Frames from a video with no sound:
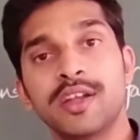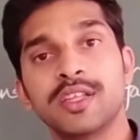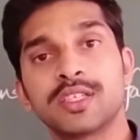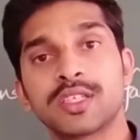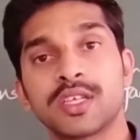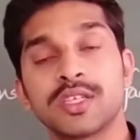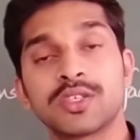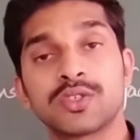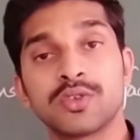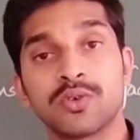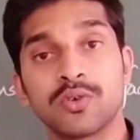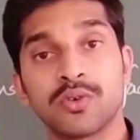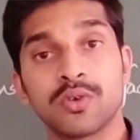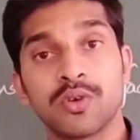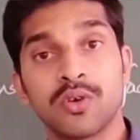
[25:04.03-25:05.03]
had discussed
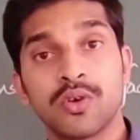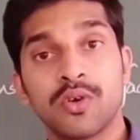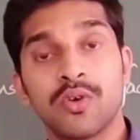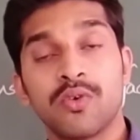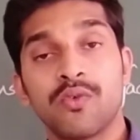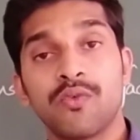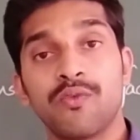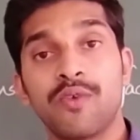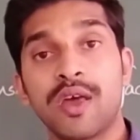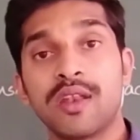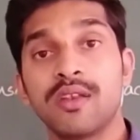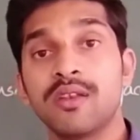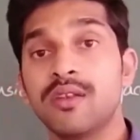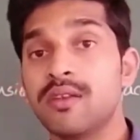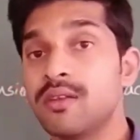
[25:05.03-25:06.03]
now when
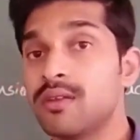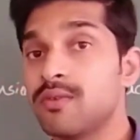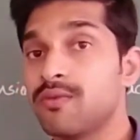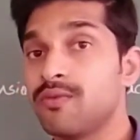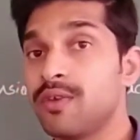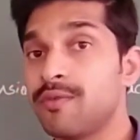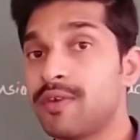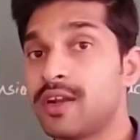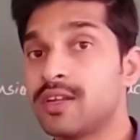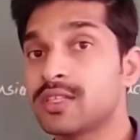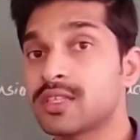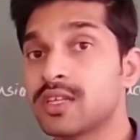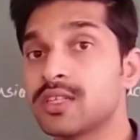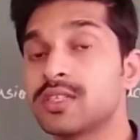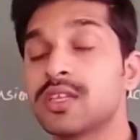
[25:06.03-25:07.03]
we were
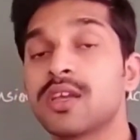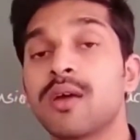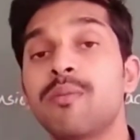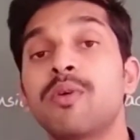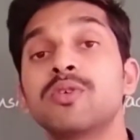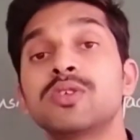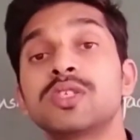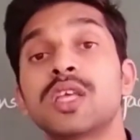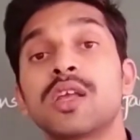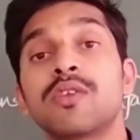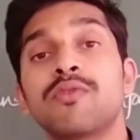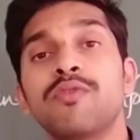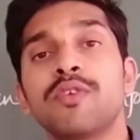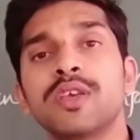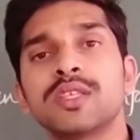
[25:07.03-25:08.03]
discussing about
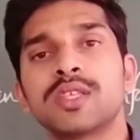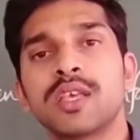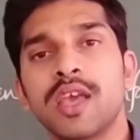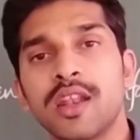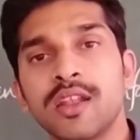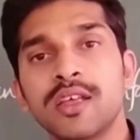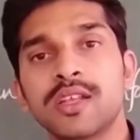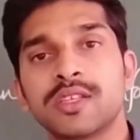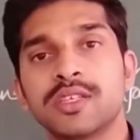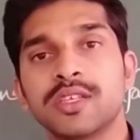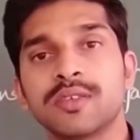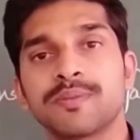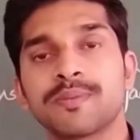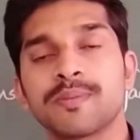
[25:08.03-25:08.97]
surface energy.